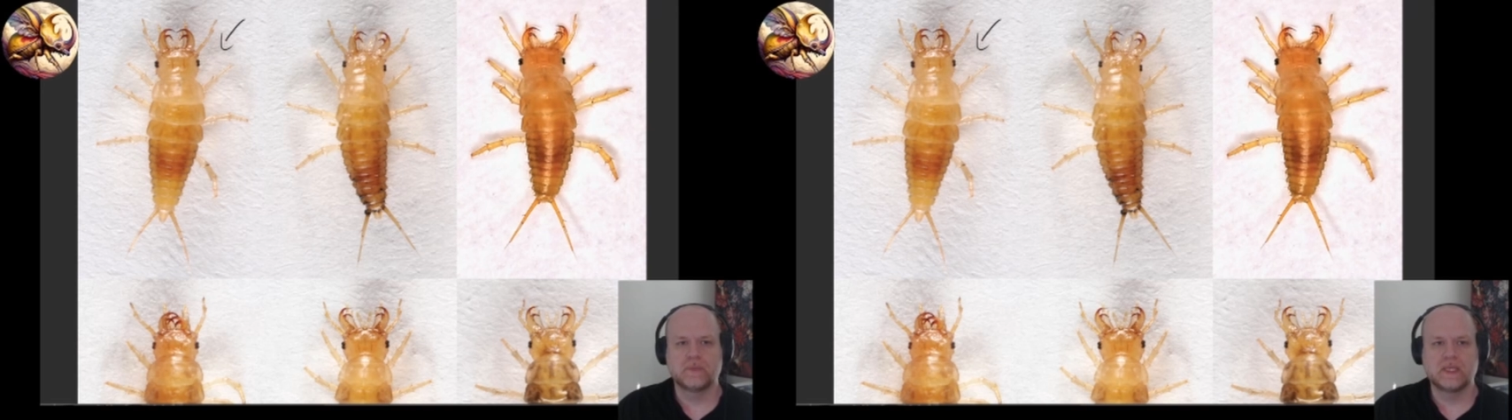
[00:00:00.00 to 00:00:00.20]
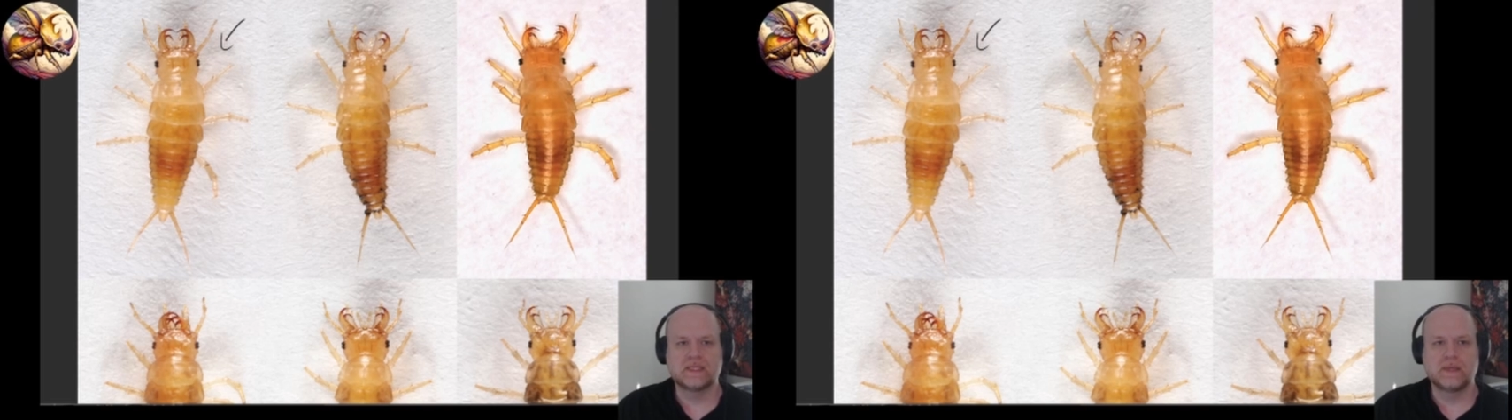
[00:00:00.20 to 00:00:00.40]

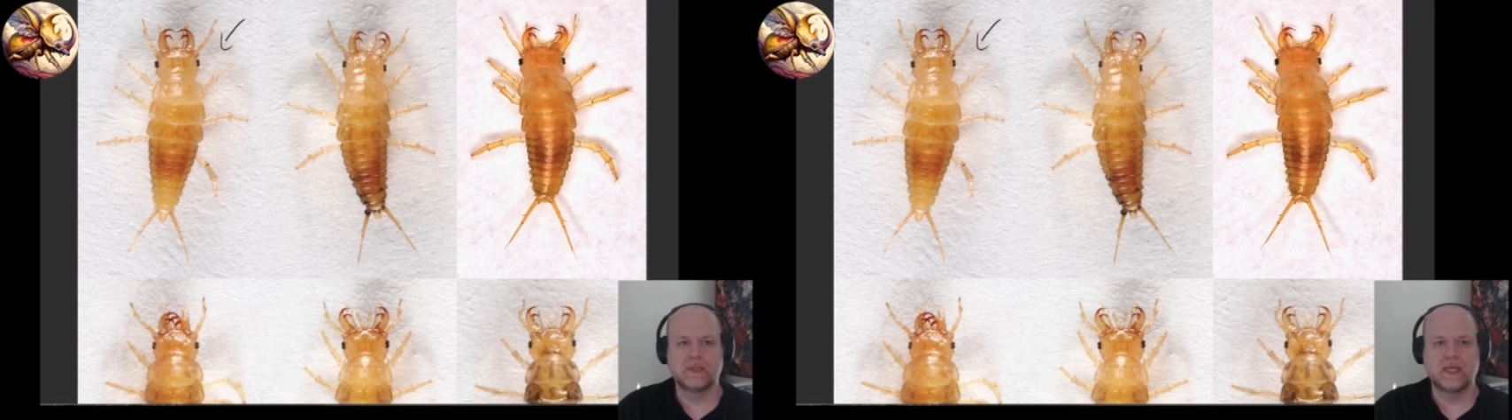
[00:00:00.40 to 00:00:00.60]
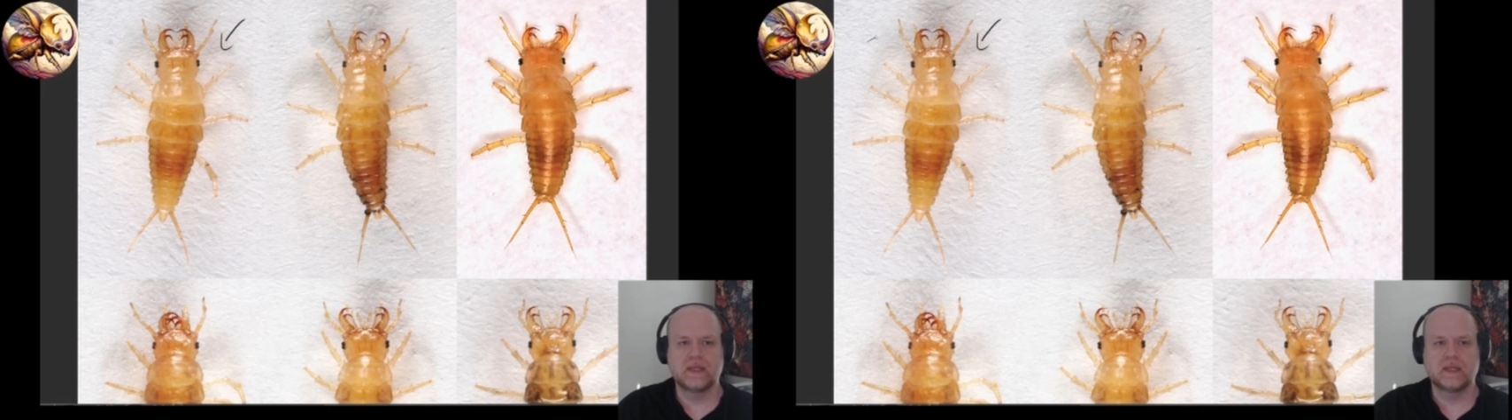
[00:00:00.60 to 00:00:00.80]

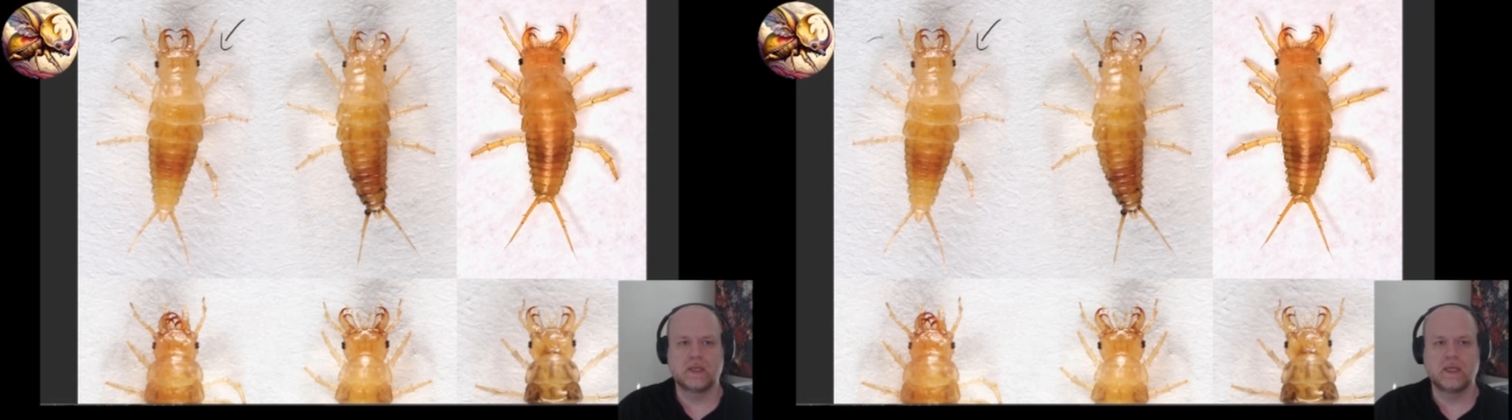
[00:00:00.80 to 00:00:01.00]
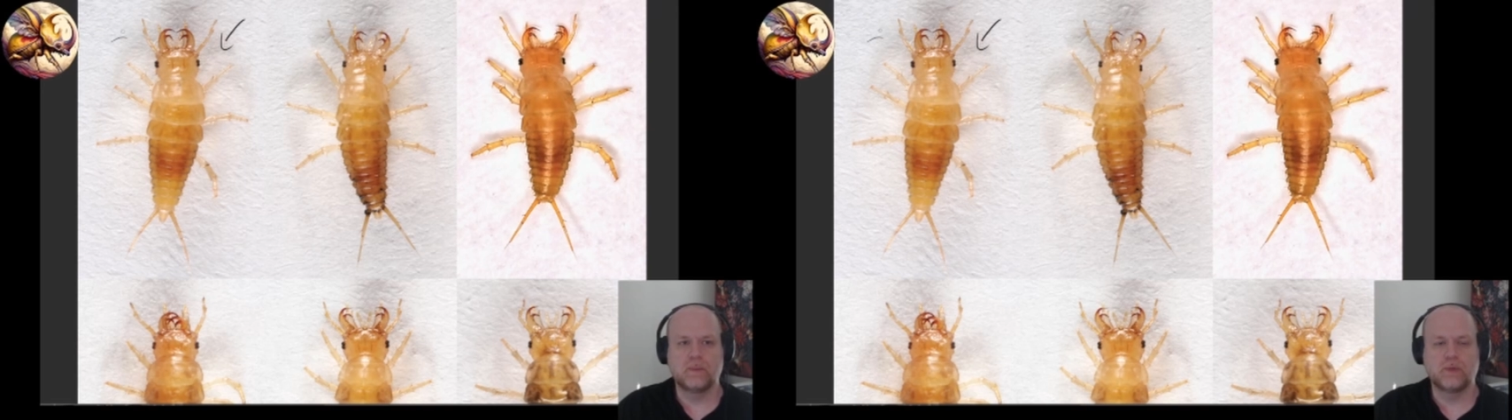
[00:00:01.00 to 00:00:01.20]
stimulate
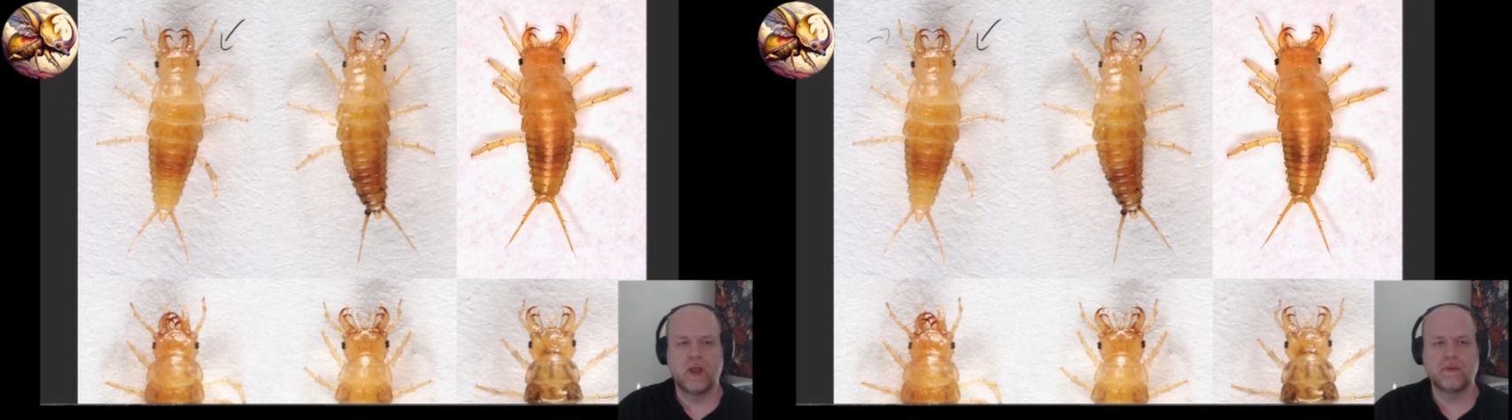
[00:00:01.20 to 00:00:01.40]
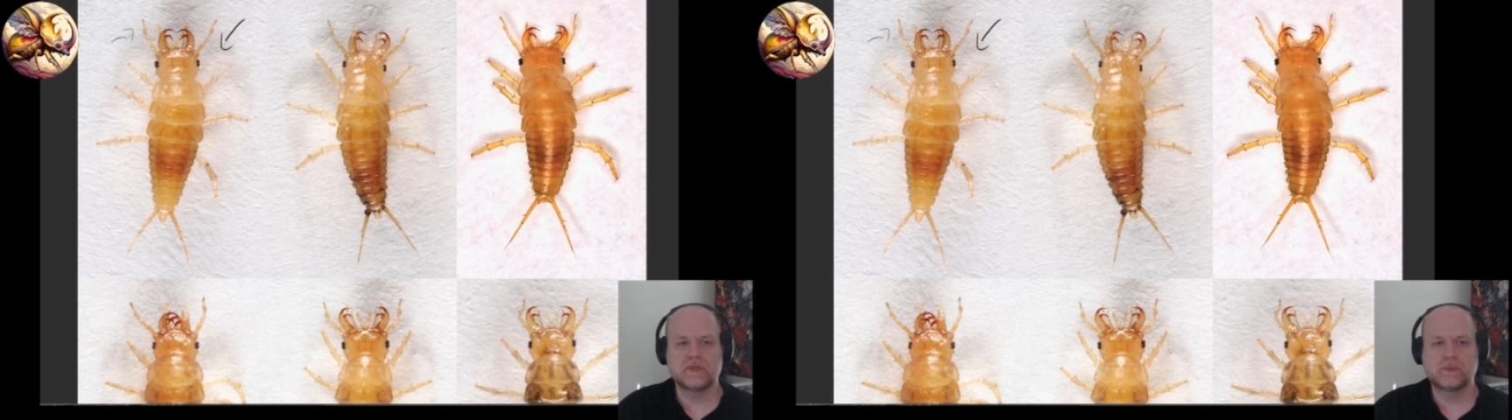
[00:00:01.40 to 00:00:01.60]
the
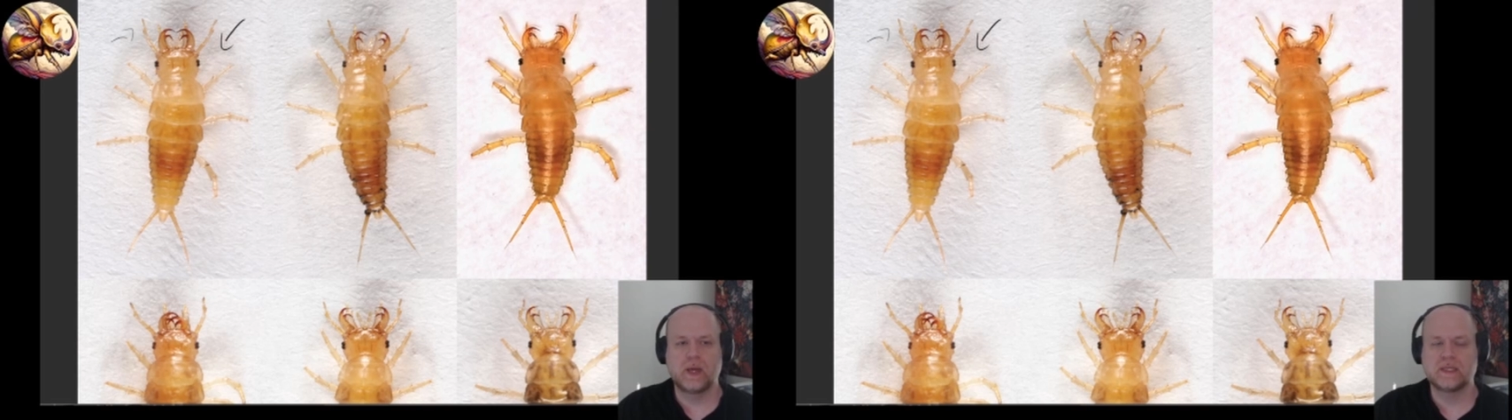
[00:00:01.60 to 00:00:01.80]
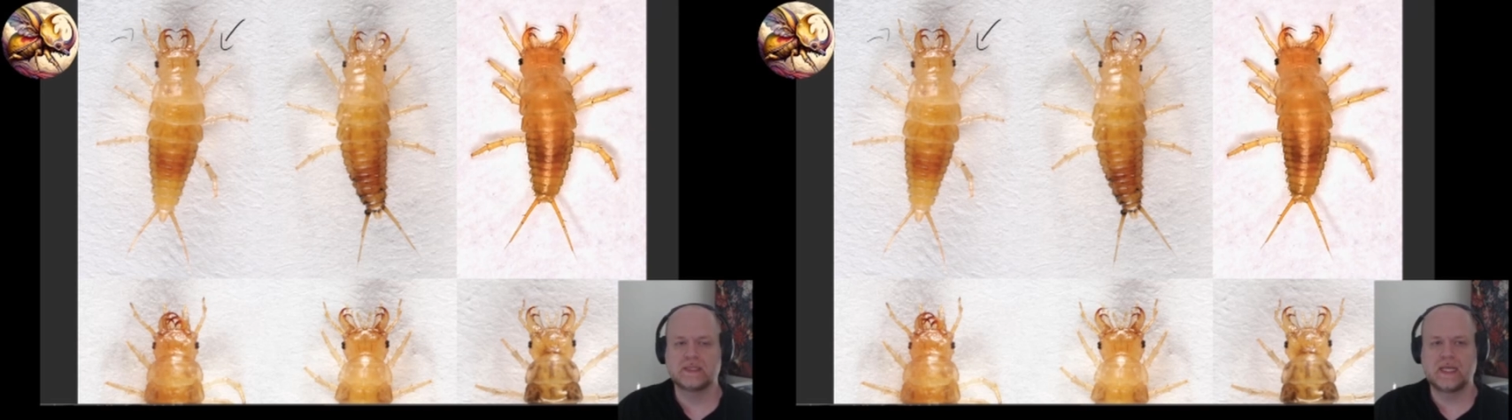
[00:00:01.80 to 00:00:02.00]
prey
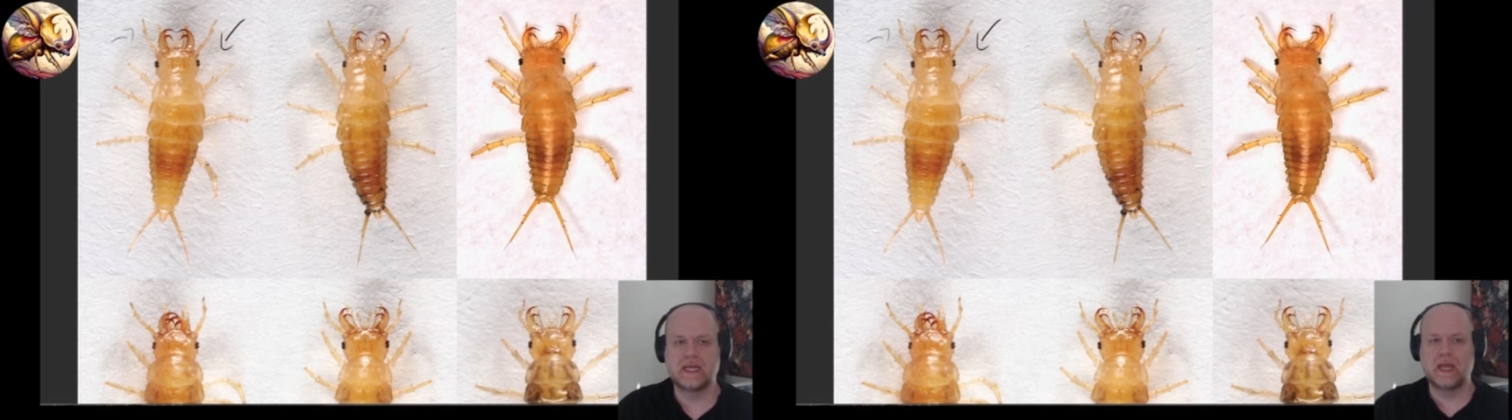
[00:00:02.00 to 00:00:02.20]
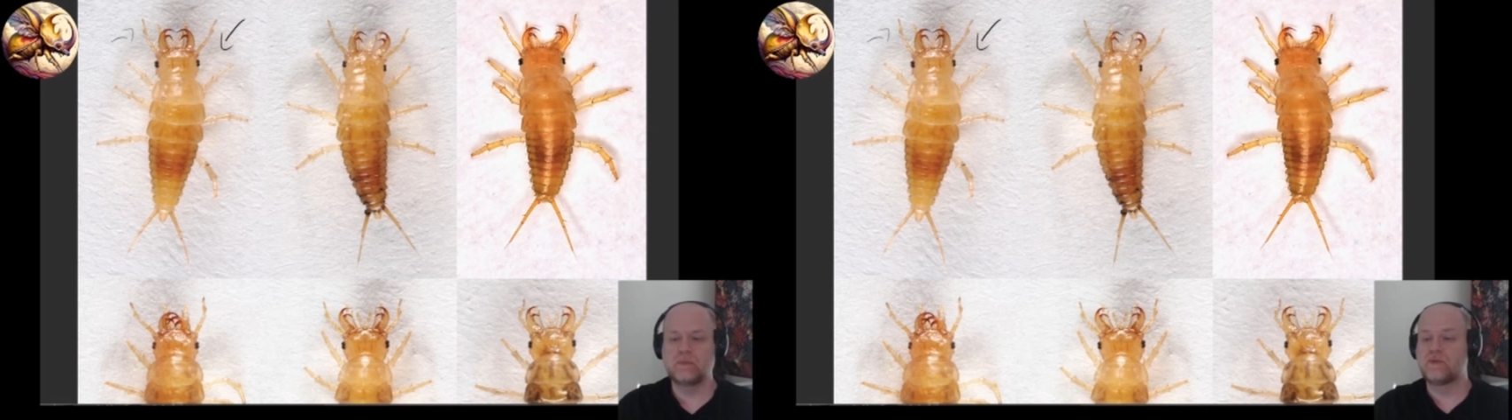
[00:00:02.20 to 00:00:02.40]
response
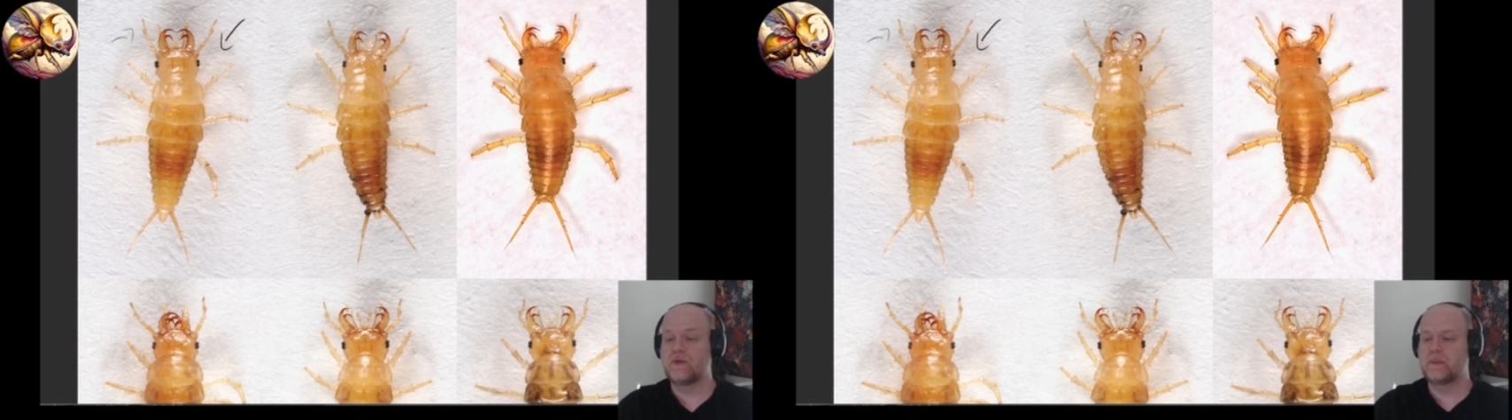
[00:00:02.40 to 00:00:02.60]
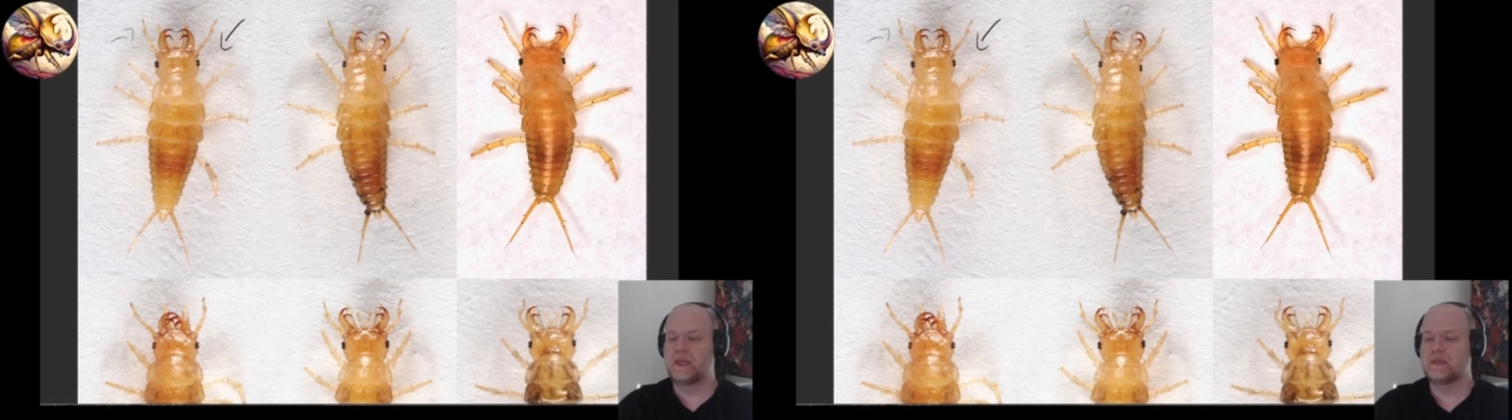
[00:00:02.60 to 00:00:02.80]
in
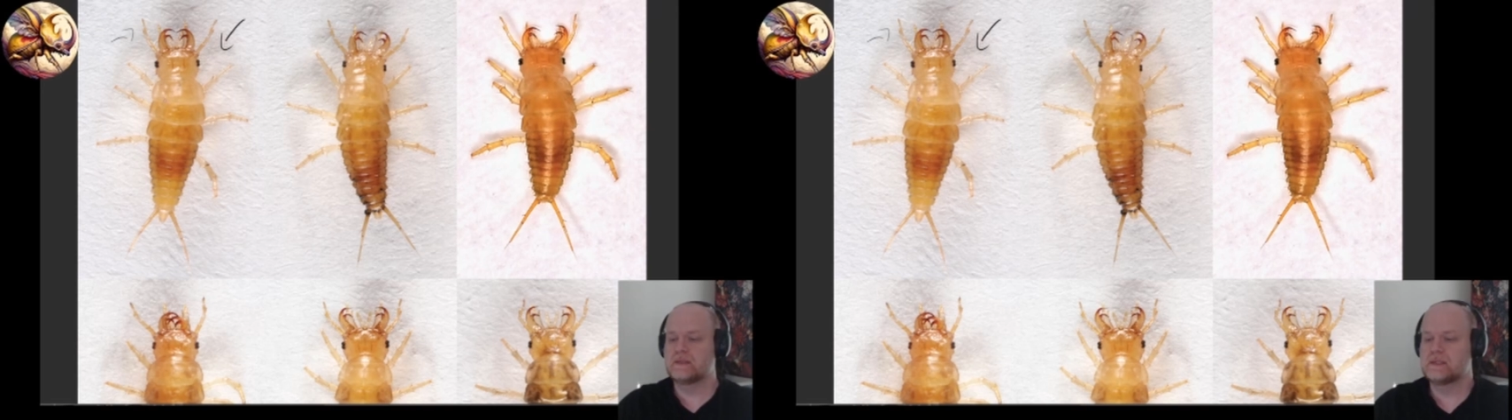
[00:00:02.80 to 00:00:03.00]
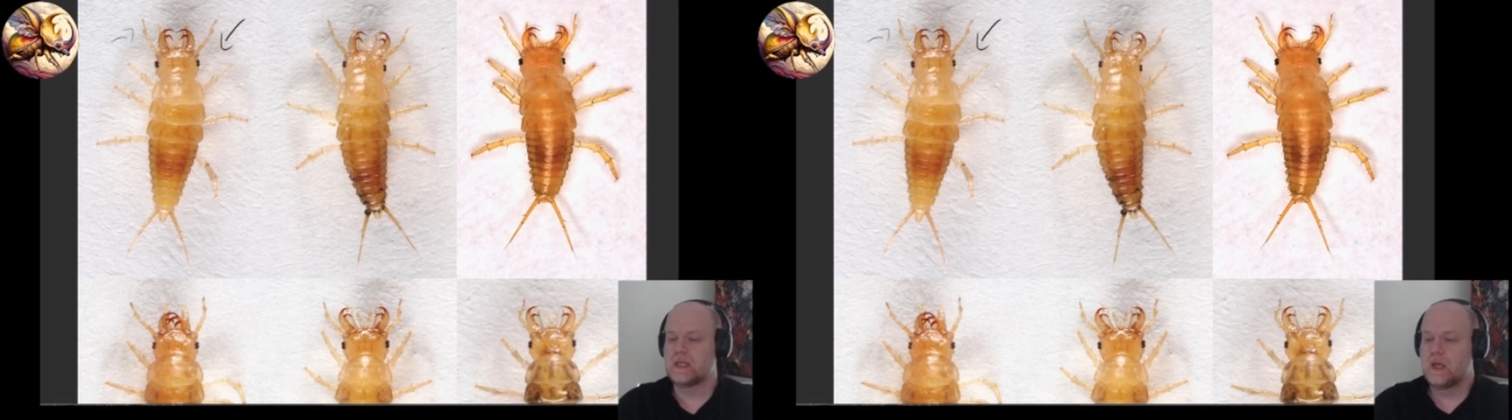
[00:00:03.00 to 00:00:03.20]

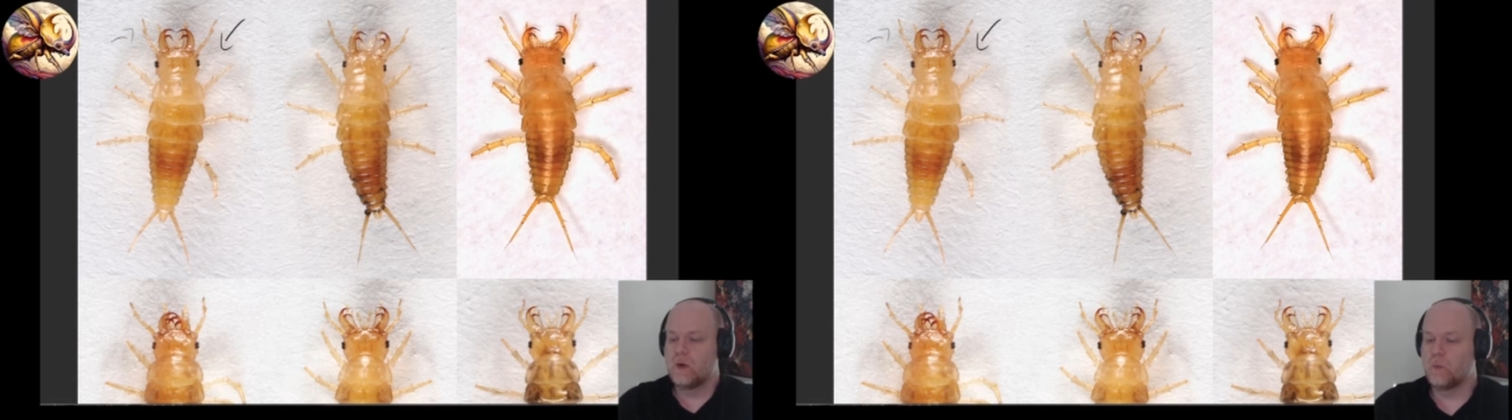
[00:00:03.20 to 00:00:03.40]
amphibians,